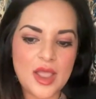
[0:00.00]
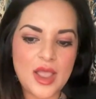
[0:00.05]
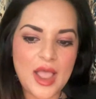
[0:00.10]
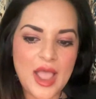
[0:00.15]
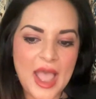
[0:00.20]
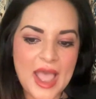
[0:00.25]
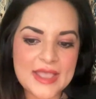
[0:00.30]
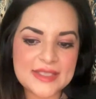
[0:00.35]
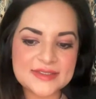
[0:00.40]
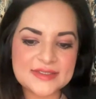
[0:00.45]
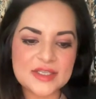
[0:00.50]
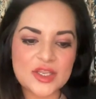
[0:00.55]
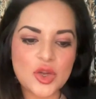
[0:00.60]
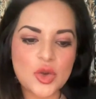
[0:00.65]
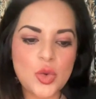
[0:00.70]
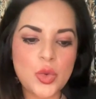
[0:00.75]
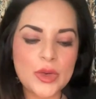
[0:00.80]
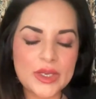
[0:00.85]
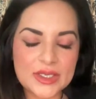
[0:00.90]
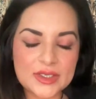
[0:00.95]
as
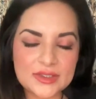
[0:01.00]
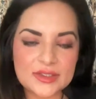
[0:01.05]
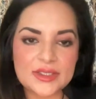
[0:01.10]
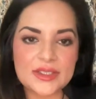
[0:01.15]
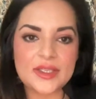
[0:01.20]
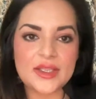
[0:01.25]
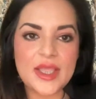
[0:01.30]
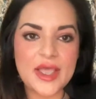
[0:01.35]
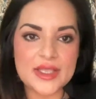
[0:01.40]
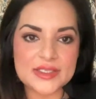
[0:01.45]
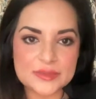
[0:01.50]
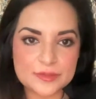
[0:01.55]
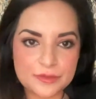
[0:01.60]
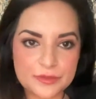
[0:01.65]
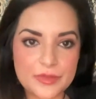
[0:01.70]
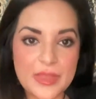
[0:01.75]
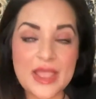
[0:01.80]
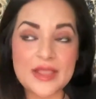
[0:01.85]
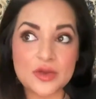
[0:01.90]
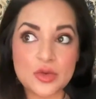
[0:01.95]
quickly
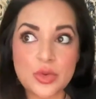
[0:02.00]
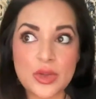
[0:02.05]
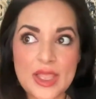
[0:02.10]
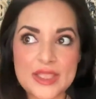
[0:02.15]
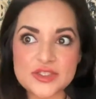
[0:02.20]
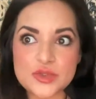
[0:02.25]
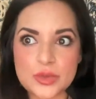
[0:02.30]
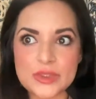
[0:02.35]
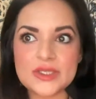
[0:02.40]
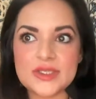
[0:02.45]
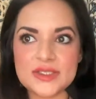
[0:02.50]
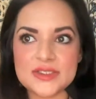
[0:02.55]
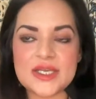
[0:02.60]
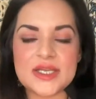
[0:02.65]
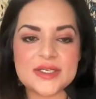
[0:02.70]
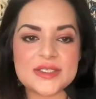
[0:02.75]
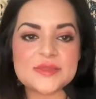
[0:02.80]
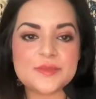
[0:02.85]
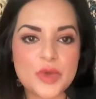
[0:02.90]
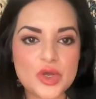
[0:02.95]

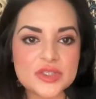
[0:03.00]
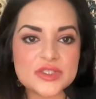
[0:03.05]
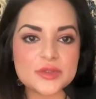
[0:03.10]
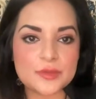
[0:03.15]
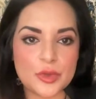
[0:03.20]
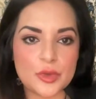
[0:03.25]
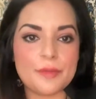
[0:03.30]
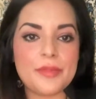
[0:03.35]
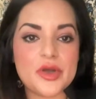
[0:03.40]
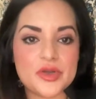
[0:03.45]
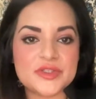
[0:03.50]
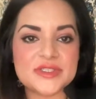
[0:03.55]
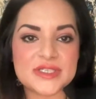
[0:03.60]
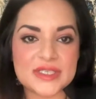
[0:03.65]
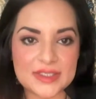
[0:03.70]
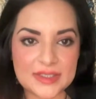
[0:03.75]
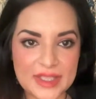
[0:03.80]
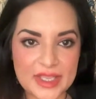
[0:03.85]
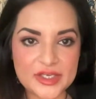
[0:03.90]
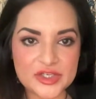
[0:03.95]
done as possible
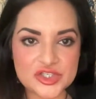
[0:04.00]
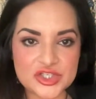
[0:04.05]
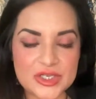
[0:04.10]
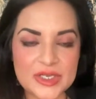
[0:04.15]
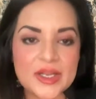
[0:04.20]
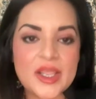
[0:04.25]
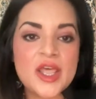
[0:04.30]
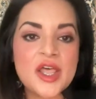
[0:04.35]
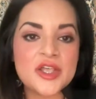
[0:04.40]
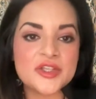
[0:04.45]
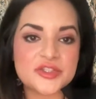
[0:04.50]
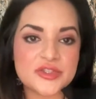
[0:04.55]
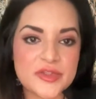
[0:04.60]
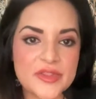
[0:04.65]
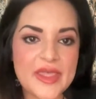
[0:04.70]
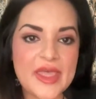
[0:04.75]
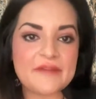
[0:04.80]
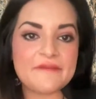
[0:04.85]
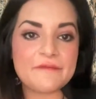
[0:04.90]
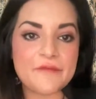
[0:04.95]
post-election, so
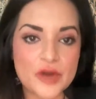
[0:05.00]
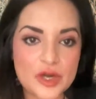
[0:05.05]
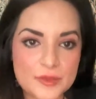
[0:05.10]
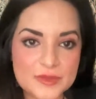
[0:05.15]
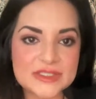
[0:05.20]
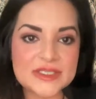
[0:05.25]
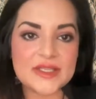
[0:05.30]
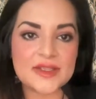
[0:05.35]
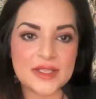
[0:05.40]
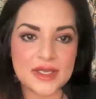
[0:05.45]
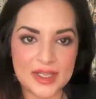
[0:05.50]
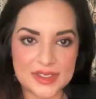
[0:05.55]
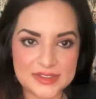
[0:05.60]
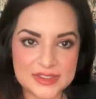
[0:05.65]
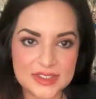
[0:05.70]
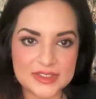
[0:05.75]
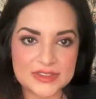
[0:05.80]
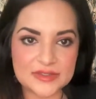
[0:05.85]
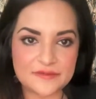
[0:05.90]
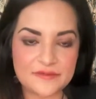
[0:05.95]
that firms can then
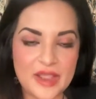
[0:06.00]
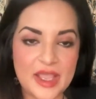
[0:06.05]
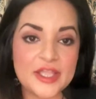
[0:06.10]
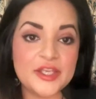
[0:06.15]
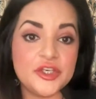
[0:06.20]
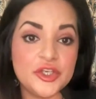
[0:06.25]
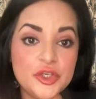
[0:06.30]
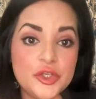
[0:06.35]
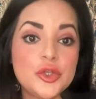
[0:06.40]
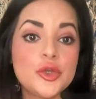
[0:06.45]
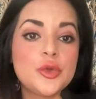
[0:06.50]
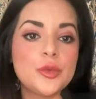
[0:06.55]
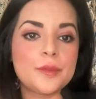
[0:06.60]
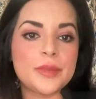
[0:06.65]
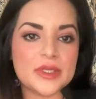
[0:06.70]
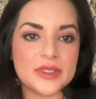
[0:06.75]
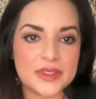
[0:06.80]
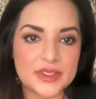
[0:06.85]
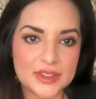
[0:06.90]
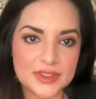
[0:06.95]
identify new
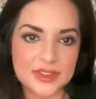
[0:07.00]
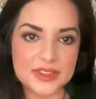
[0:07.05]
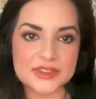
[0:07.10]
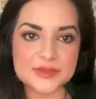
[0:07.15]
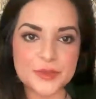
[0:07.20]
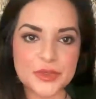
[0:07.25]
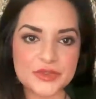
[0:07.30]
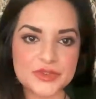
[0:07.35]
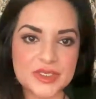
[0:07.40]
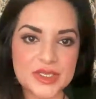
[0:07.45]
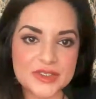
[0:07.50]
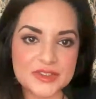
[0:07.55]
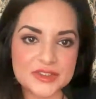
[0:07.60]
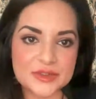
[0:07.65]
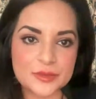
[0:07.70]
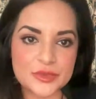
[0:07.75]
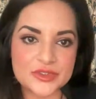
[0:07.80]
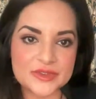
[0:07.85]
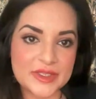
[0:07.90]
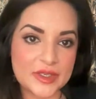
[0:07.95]
politically exposed
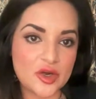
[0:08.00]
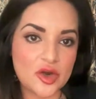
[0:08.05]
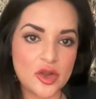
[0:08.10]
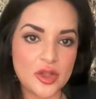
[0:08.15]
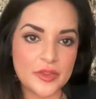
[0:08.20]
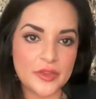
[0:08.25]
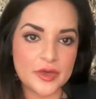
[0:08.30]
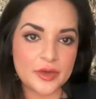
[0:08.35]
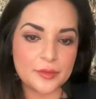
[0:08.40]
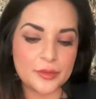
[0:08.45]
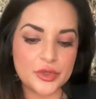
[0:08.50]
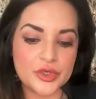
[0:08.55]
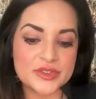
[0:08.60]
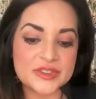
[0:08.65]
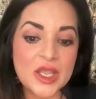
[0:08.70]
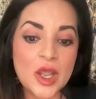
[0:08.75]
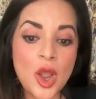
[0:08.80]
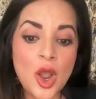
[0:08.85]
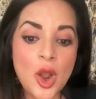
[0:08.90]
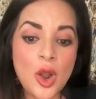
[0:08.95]
customers that are on their books,
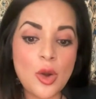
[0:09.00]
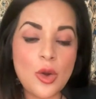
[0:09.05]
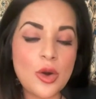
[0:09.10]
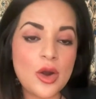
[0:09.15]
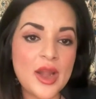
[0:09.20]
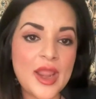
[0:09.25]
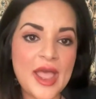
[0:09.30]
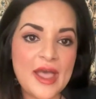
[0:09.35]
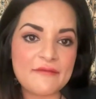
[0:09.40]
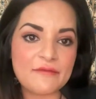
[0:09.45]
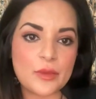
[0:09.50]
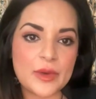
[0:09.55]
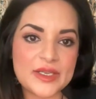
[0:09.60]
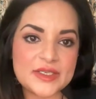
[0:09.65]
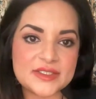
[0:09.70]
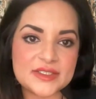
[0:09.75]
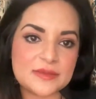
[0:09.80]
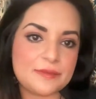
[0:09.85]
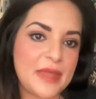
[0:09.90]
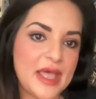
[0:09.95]
or have
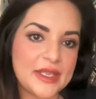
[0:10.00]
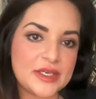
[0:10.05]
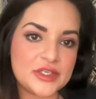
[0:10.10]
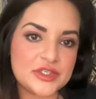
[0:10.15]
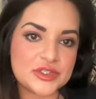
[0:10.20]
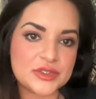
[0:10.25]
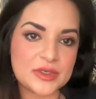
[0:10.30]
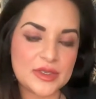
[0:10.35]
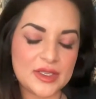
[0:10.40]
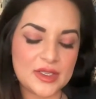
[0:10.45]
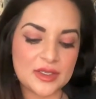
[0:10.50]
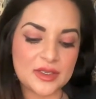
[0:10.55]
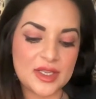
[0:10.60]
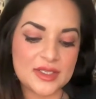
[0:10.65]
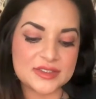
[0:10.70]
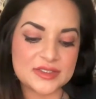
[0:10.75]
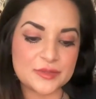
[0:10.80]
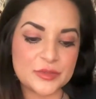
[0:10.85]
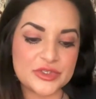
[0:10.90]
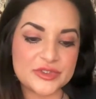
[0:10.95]
ways to manage
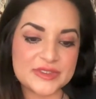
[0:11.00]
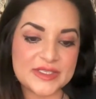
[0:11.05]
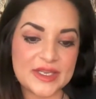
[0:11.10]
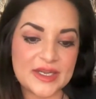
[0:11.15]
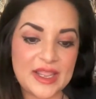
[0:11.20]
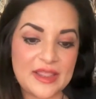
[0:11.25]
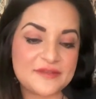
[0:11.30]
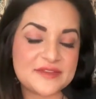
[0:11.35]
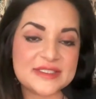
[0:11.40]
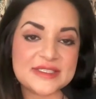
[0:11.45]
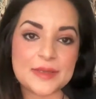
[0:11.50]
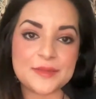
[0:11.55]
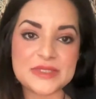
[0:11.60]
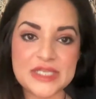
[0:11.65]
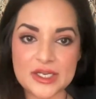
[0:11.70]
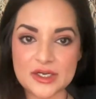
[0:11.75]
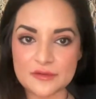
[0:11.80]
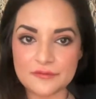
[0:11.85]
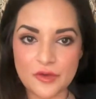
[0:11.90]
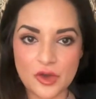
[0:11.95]
customers that have stepped
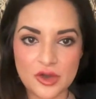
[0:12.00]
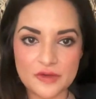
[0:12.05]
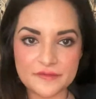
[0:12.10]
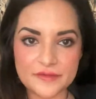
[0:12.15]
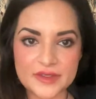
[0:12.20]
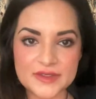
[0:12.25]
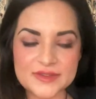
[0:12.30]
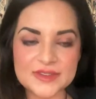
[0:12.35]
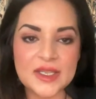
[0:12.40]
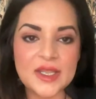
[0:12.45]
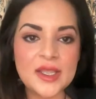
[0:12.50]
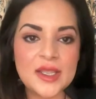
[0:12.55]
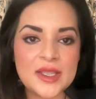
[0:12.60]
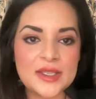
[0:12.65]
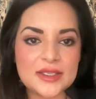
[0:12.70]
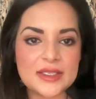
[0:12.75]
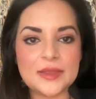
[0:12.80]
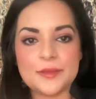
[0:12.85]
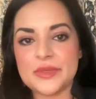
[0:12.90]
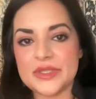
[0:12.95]
out of office,
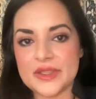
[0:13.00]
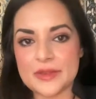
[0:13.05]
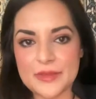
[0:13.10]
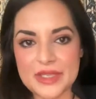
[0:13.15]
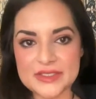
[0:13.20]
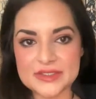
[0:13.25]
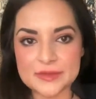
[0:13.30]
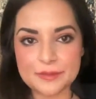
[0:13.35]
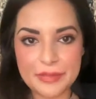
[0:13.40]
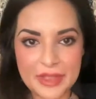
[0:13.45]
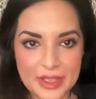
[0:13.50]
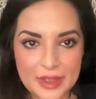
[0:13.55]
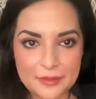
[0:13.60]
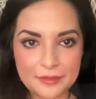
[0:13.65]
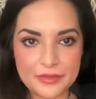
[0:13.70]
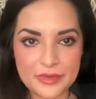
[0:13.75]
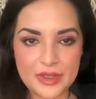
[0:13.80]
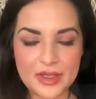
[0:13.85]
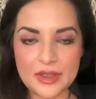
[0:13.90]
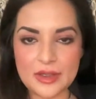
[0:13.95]
keeping them as a PEP,
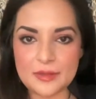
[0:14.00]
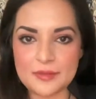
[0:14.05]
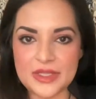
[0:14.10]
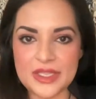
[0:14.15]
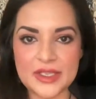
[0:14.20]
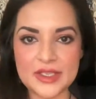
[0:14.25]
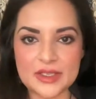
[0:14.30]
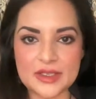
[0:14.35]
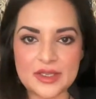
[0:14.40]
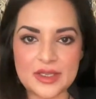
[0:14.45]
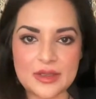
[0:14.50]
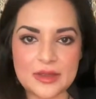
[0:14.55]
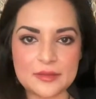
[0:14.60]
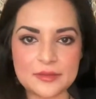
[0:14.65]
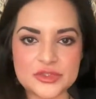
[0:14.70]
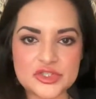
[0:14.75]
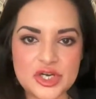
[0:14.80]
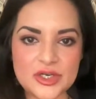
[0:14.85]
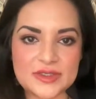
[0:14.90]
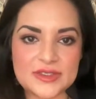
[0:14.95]
like
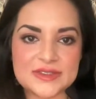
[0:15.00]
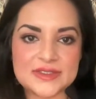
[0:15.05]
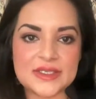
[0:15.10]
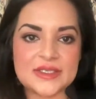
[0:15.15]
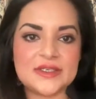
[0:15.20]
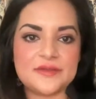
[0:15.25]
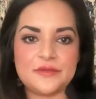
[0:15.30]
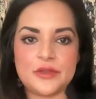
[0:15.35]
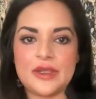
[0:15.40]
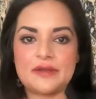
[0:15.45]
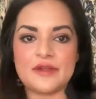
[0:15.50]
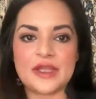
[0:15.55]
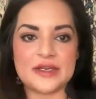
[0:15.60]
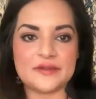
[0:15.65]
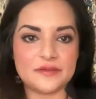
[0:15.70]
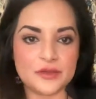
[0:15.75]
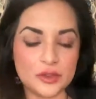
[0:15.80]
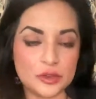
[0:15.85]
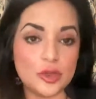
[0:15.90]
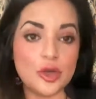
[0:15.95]
Charlie said, if you have kind
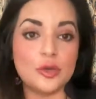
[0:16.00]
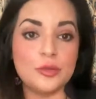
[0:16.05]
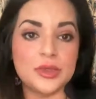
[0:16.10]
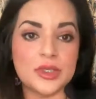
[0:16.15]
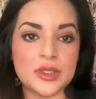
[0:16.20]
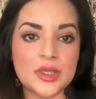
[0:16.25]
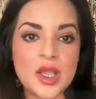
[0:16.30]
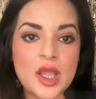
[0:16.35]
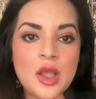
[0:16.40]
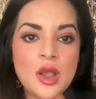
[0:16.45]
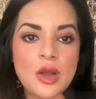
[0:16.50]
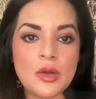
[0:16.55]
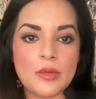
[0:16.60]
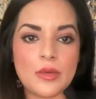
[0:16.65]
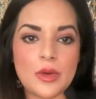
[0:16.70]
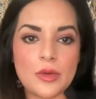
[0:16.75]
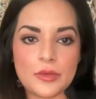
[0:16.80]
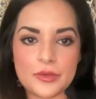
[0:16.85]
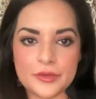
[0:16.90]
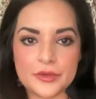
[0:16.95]
of a global
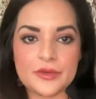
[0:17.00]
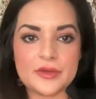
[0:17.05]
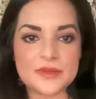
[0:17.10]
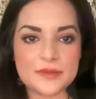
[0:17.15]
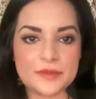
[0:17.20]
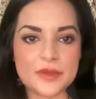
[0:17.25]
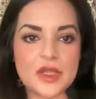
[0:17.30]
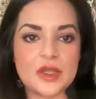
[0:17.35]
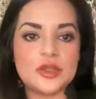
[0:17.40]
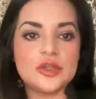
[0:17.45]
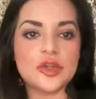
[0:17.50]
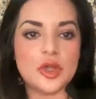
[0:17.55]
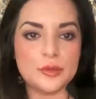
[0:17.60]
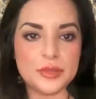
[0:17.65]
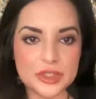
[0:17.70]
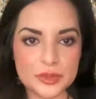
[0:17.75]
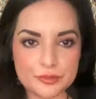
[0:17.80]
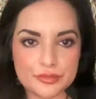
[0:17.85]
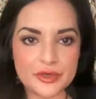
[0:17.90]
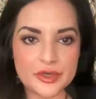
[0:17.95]

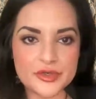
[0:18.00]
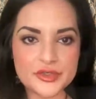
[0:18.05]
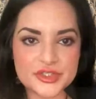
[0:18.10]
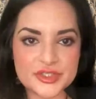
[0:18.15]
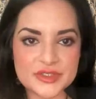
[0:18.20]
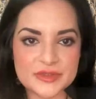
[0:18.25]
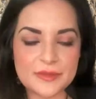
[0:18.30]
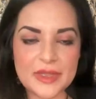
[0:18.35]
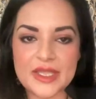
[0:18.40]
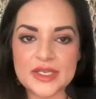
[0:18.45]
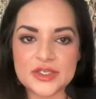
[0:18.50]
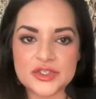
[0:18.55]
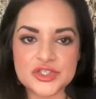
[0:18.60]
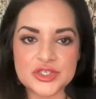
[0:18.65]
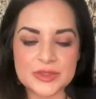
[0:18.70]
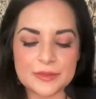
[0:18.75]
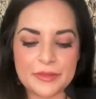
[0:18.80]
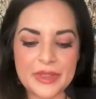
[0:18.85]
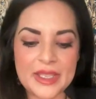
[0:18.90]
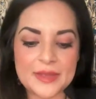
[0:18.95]
approach to
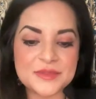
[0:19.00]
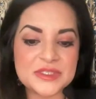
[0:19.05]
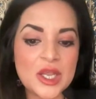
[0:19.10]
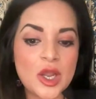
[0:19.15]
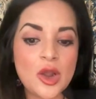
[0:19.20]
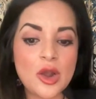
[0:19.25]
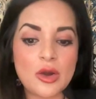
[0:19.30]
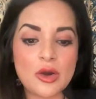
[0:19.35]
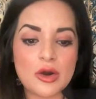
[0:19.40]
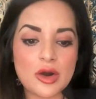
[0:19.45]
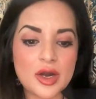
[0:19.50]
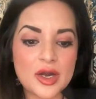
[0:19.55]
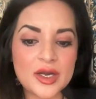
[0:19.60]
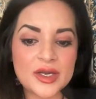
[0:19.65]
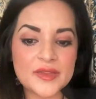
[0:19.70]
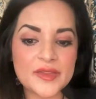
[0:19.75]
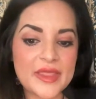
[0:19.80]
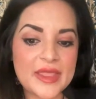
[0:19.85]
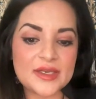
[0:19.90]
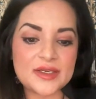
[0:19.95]
managing PEPs,
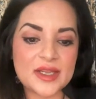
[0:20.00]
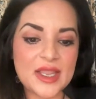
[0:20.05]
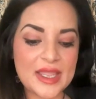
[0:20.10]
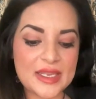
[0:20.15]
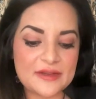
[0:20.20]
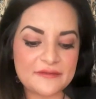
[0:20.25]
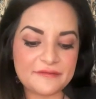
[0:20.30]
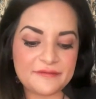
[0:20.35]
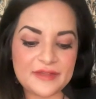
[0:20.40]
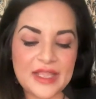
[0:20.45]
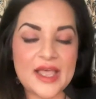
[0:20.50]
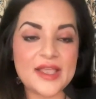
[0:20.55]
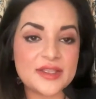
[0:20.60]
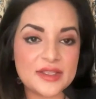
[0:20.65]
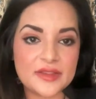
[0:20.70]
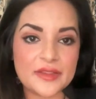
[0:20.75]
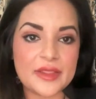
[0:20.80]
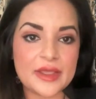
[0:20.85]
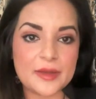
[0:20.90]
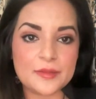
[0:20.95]
or then kind of
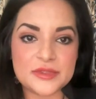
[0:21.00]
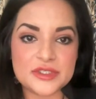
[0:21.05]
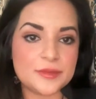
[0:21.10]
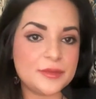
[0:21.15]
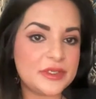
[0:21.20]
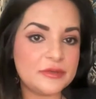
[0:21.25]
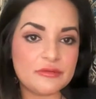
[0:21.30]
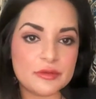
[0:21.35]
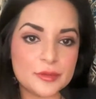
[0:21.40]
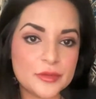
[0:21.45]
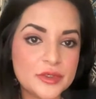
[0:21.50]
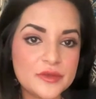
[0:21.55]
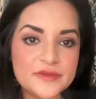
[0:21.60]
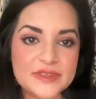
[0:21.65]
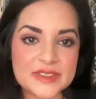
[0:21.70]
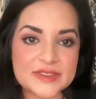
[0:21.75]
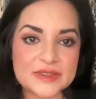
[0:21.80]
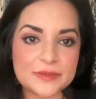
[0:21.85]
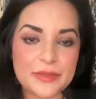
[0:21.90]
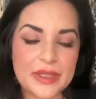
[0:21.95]
flagging them to be removed
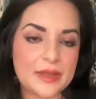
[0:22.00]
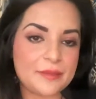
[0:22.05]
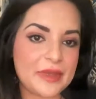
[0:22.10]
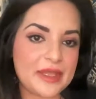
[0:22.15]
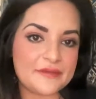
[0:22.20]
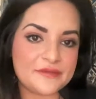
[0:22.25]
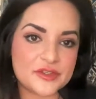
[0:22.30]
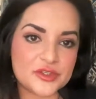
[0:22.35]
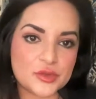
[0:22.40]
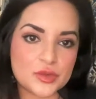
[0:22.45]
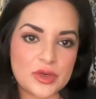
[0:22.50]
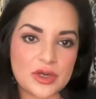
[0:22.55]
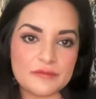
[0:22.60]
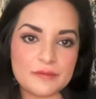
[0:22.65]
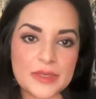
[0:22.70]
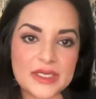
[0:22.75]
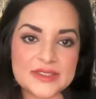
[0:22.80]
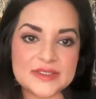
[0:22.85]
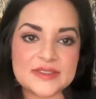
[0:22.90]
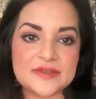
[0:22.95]
as a PEP after 12
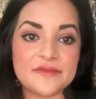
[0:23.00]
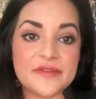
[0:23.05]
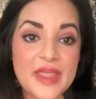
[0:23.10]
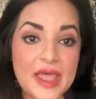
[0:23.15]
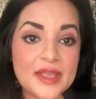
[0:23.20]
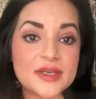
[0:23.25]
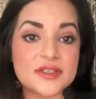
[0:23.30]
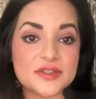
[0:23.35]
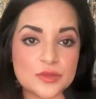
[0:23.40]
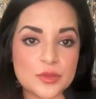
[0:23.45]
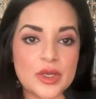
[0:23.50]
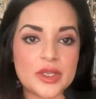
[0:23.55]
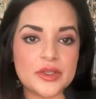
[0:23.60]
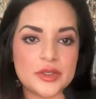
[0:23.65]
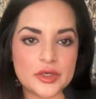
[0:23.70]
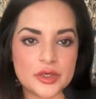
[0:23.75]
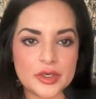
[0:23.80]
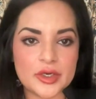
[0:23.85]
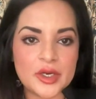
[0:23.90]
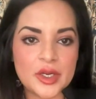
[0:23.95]
months if that is what
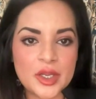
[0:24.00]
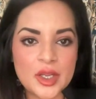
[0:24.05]
your